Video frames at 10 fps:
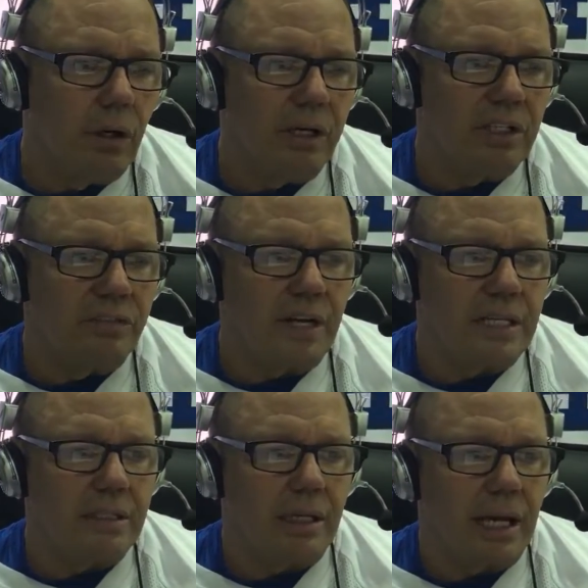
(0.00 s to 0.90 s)
on his
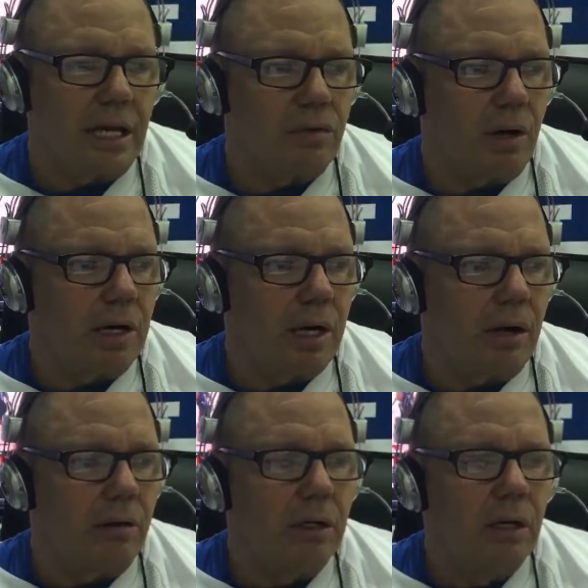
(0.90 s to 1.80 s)
face that he has right
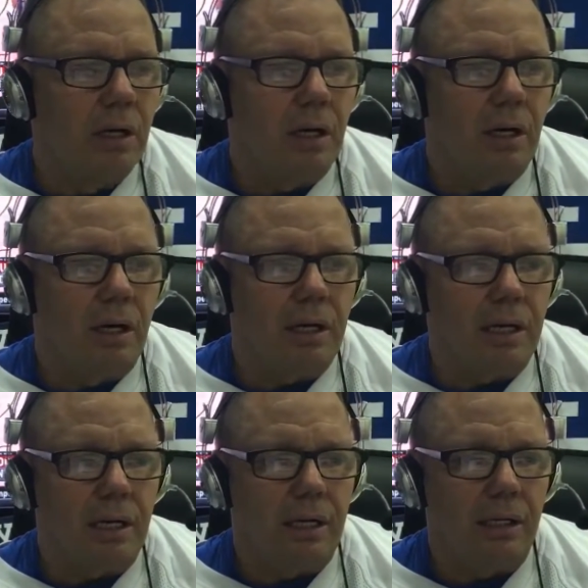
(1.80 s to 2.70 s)
now.
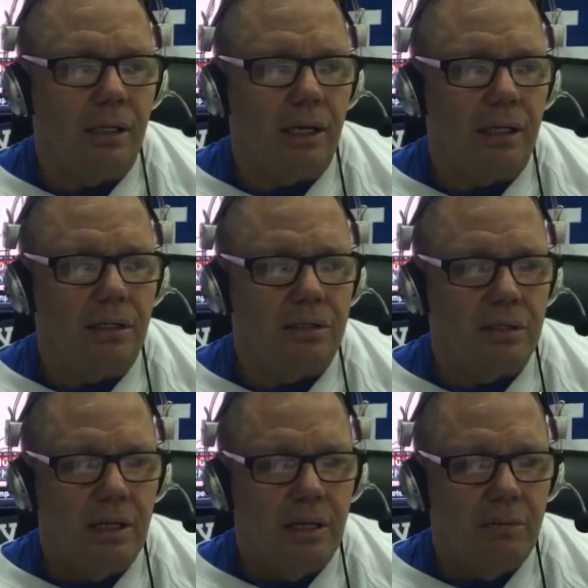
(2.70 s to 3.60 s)
He is
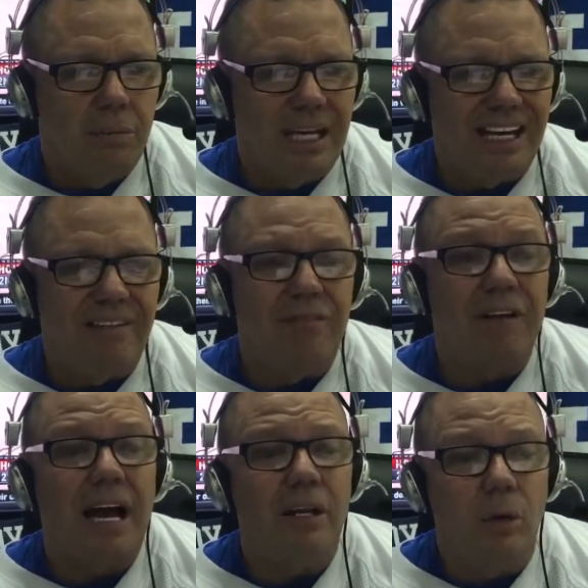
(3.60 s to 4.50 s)
being
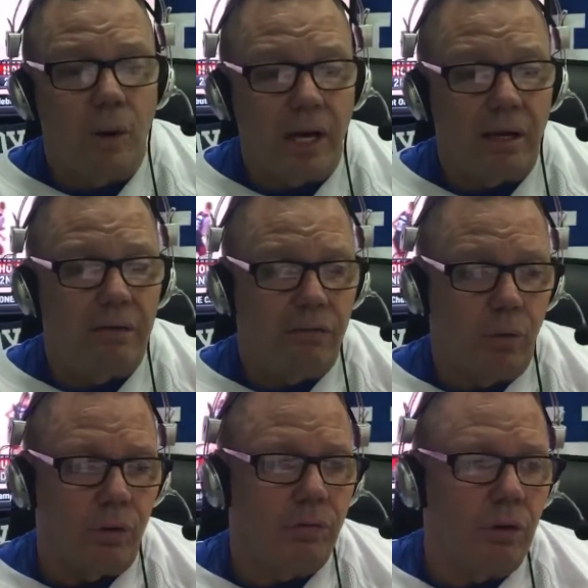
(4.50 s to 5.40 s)
evaluated
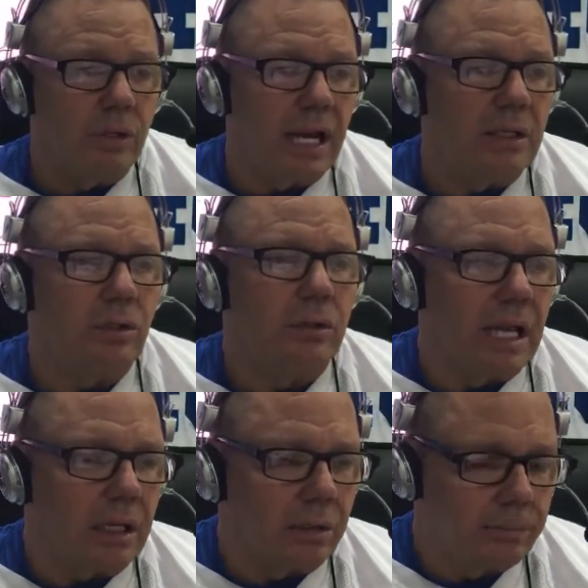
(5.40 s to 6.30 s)
for throat cancer.
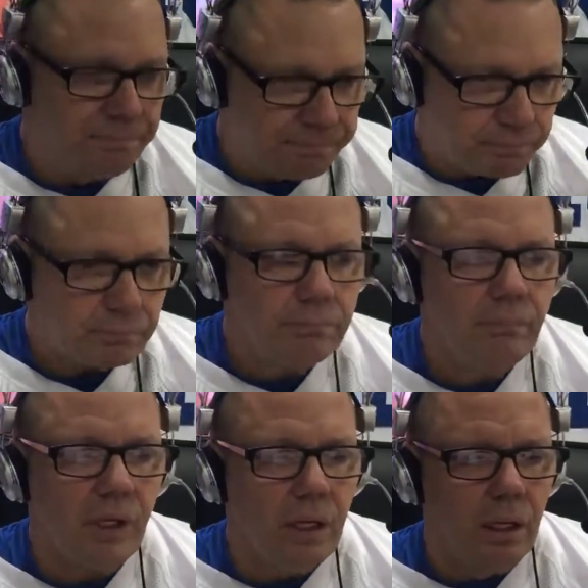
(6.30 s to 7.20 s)
Thank you.
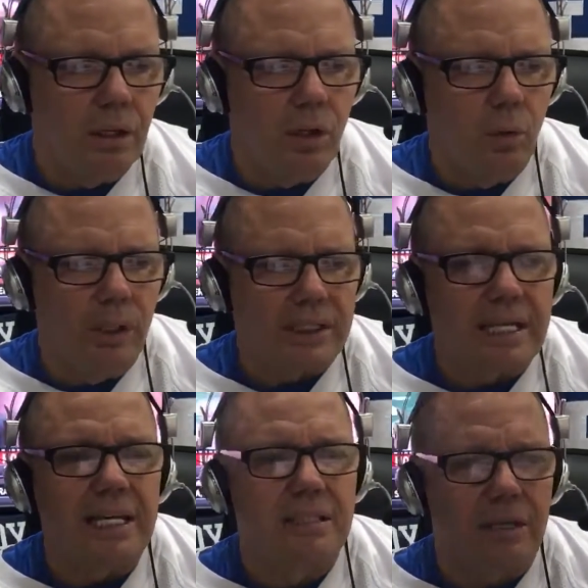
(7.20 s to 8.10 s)
Underwent
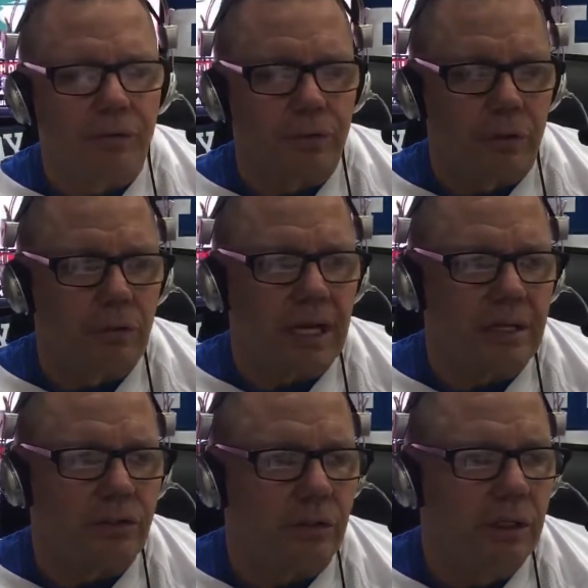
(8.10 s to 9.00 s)
testing for throat
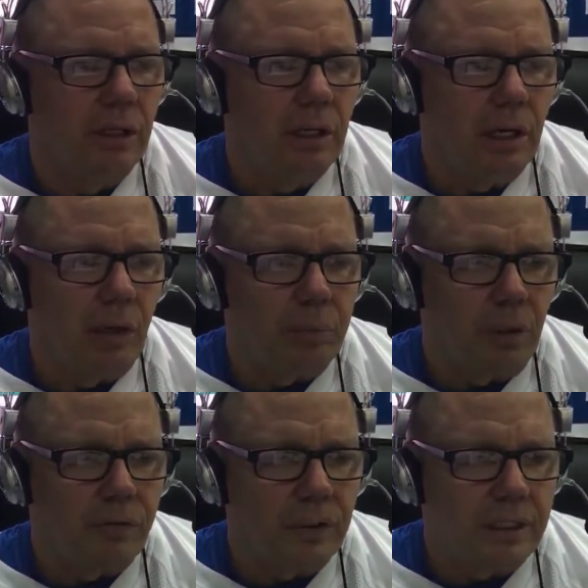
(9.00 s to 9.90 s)
cancer.
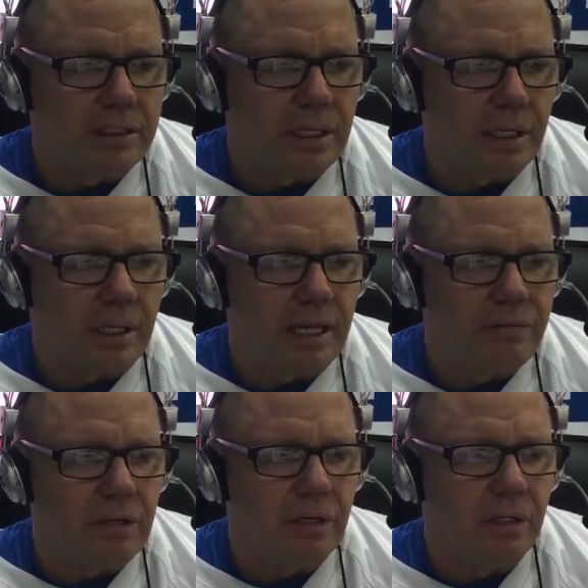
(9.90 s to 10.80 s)
Perfectly said,
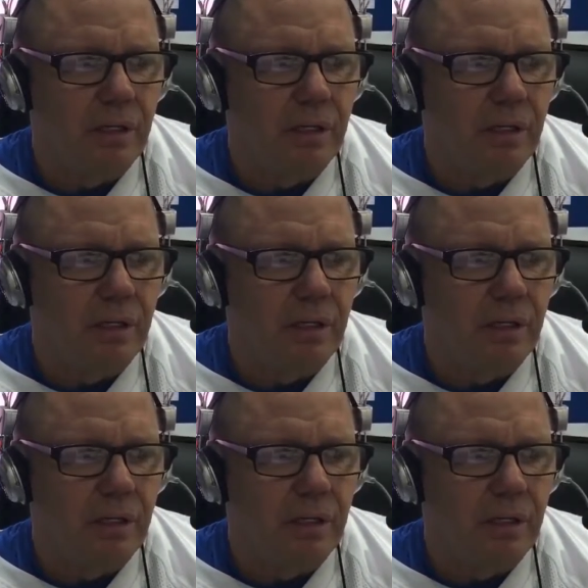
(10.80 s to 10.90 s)
Kayvon.